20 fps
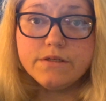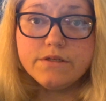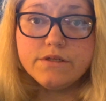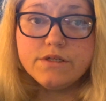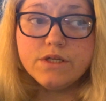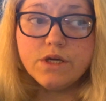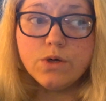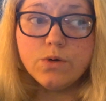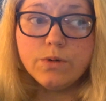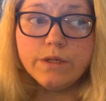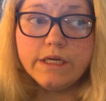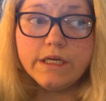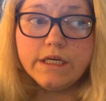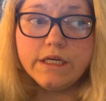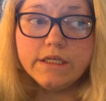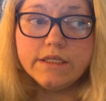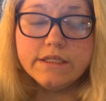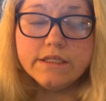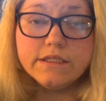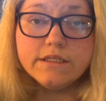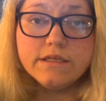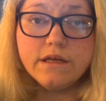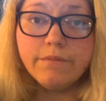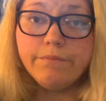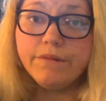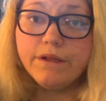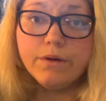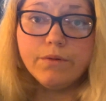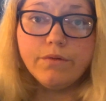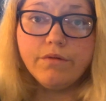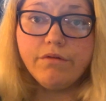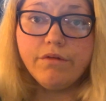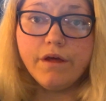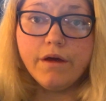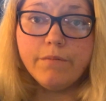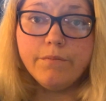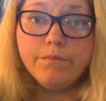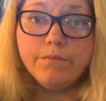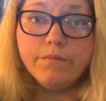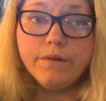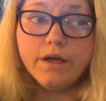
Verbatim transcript: So he did something with them,